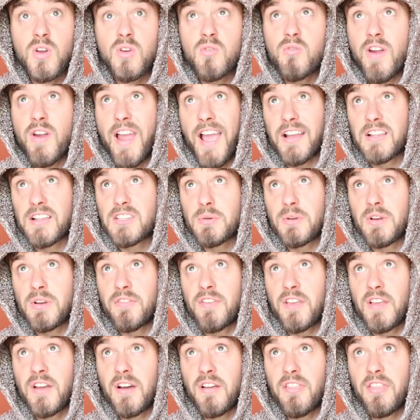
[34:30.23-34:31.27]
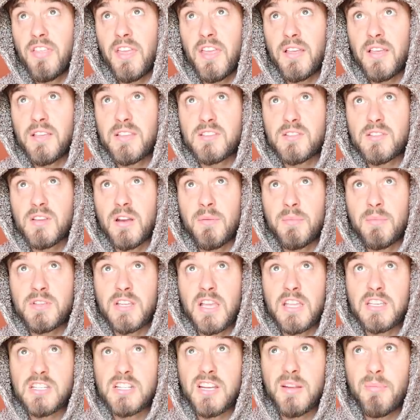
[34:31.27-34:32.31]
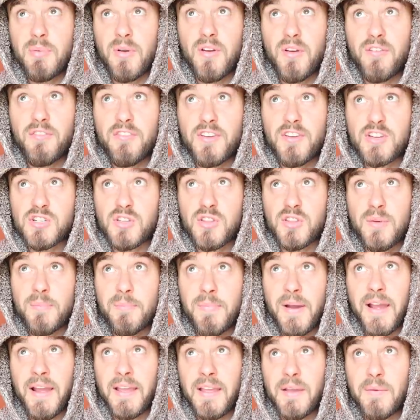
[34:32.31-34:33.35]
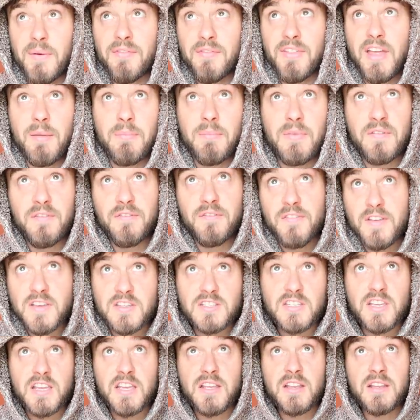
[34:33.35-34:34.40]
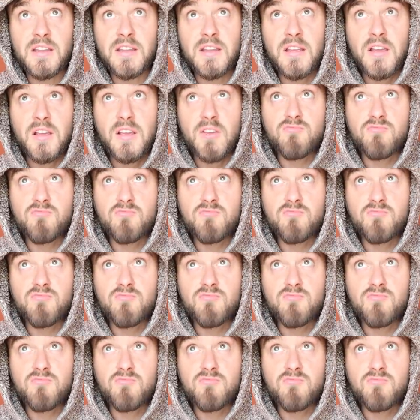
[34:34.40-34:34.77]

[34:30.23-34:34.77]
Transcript: react to anything I think that's going to potentially put a fish on the bank, whether that be fizzing,